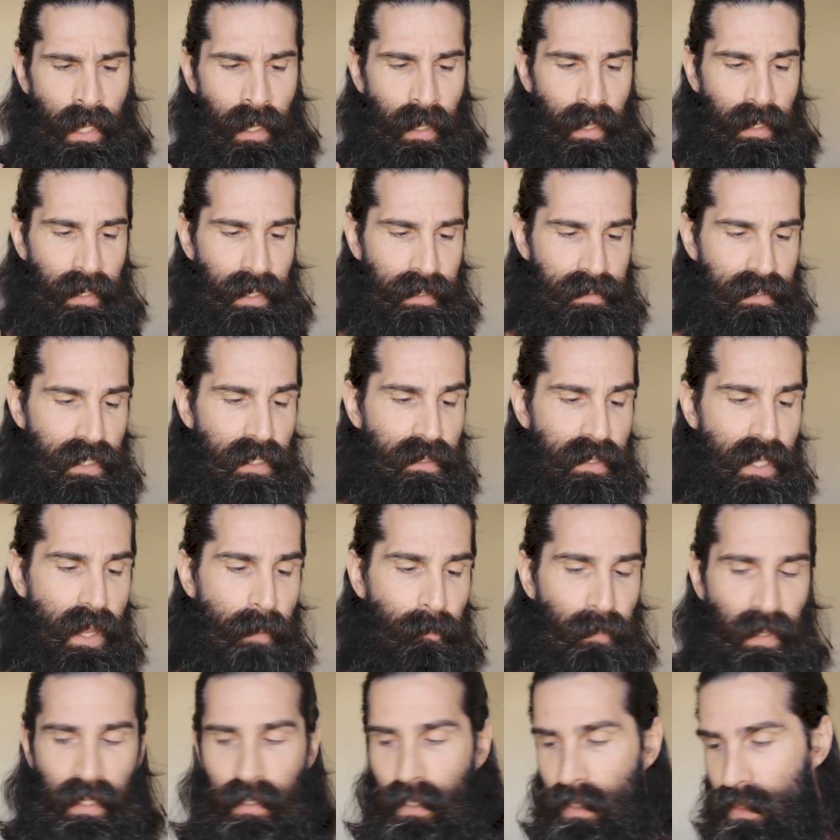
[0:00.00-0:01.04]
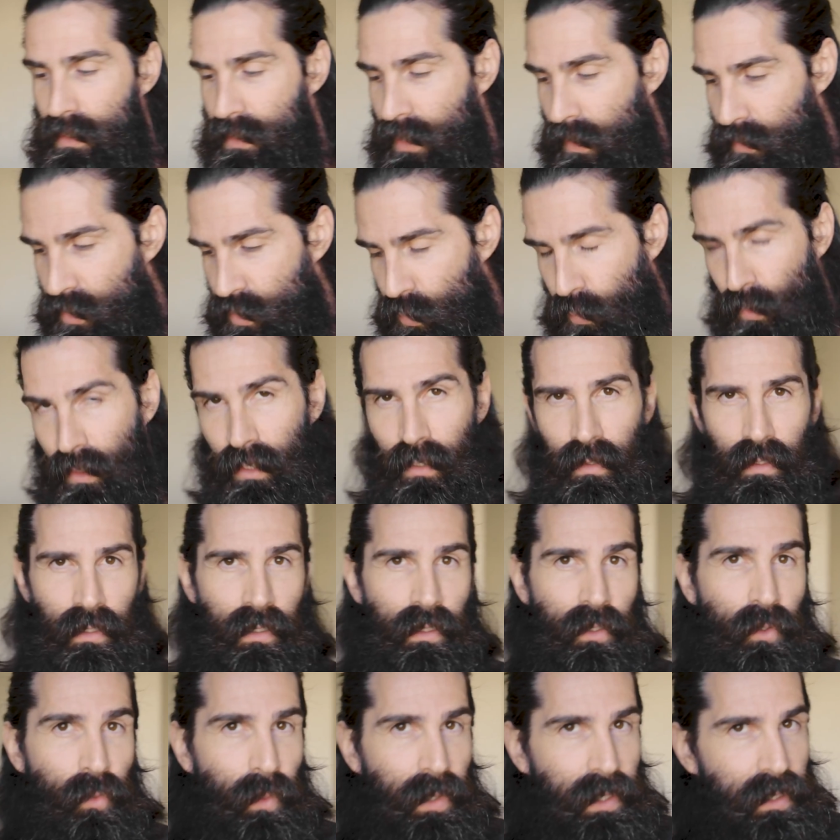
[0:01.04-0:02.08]
And I did that because I was reading the
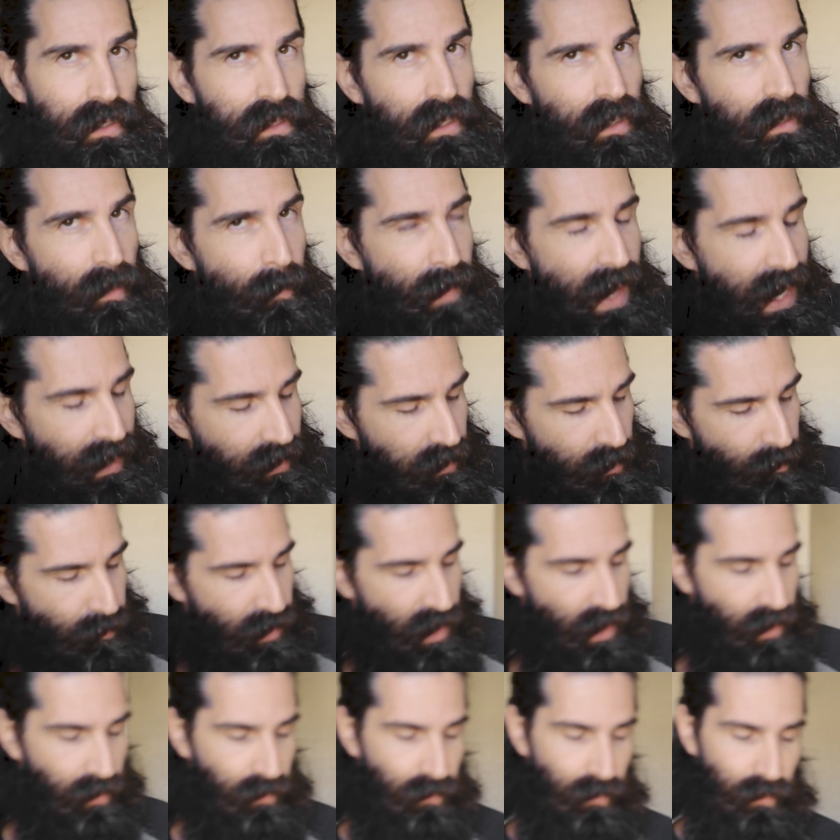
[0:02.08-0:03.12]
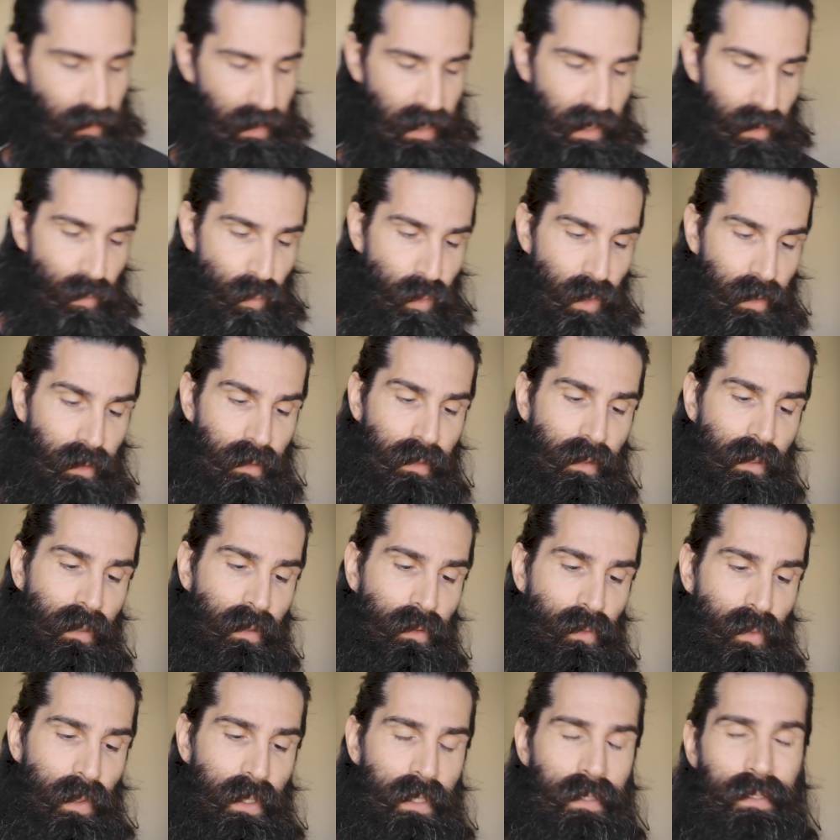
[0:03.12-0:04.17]
ingredients on the back of the bottle, and one of the
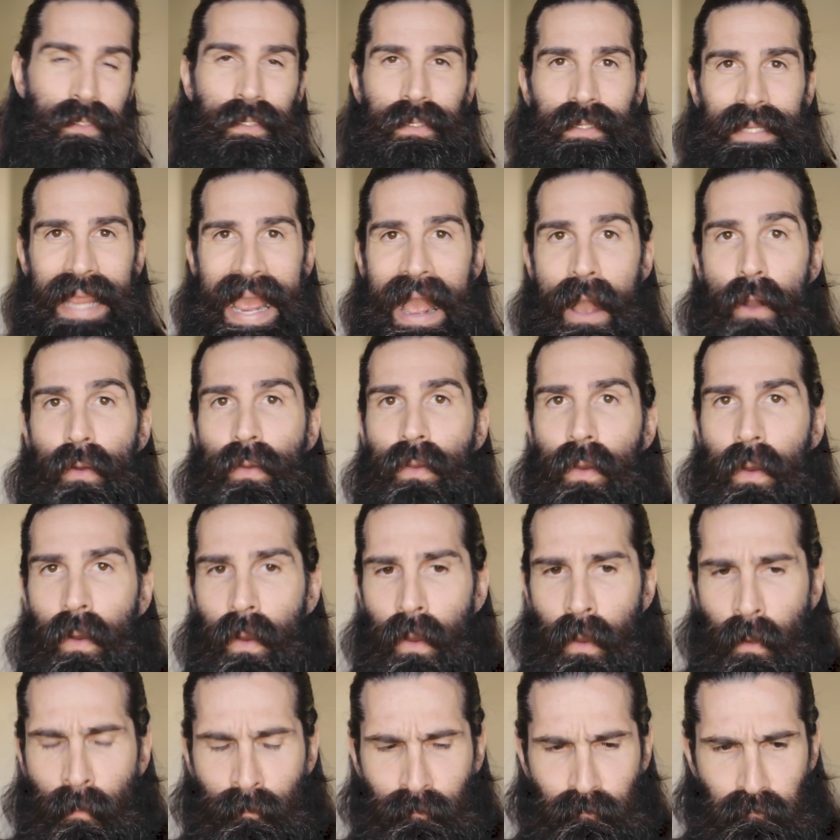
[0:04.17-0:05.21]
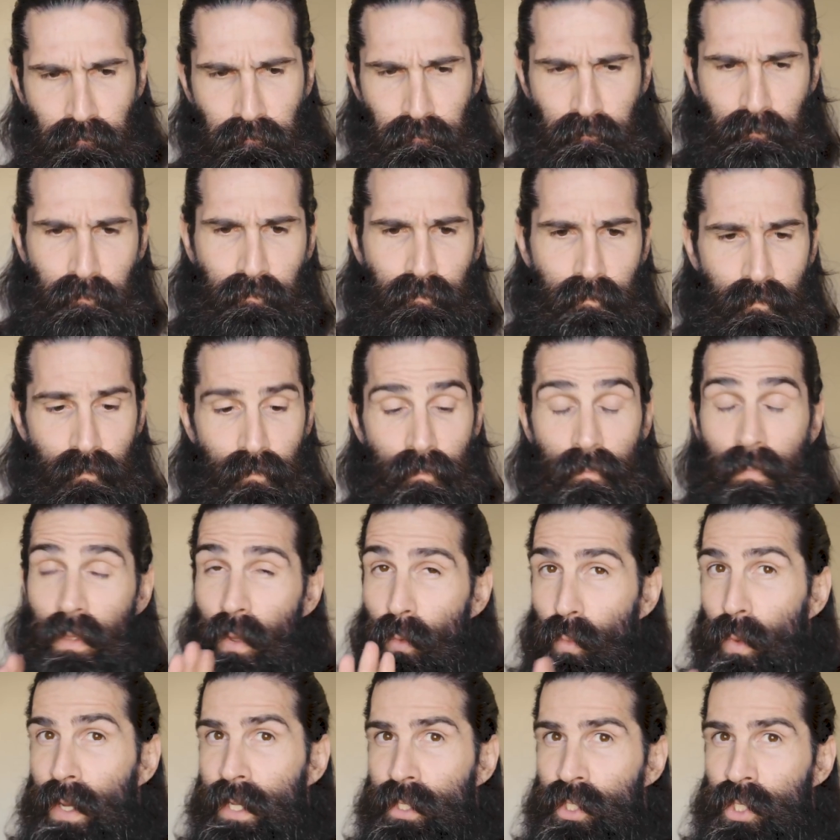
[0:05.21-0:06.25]
ingredients is alcohol,
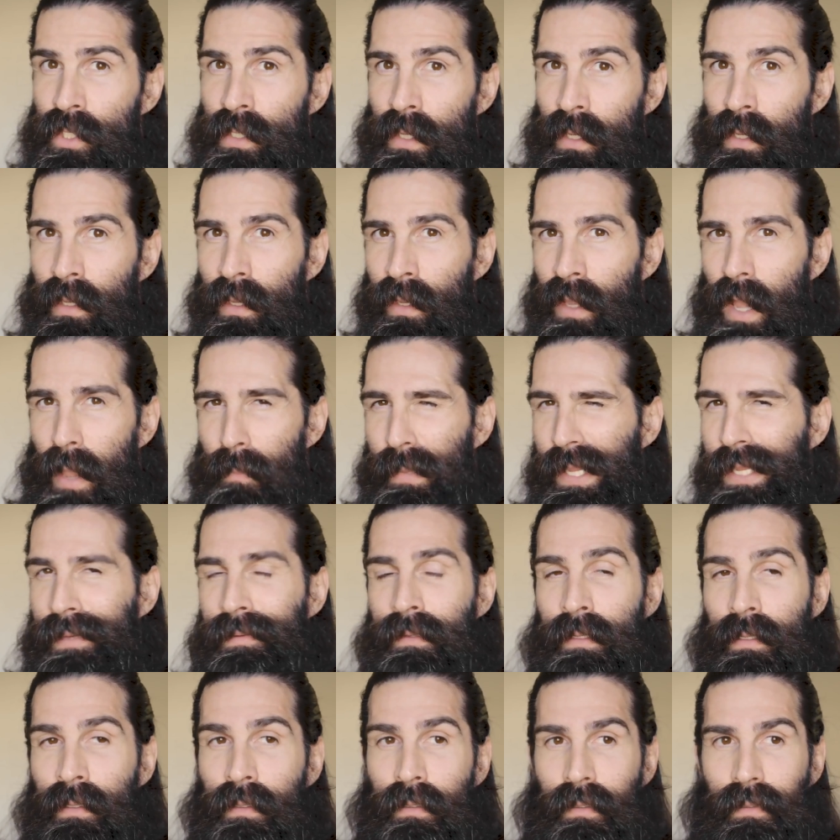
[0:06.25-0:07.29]
which, I mean,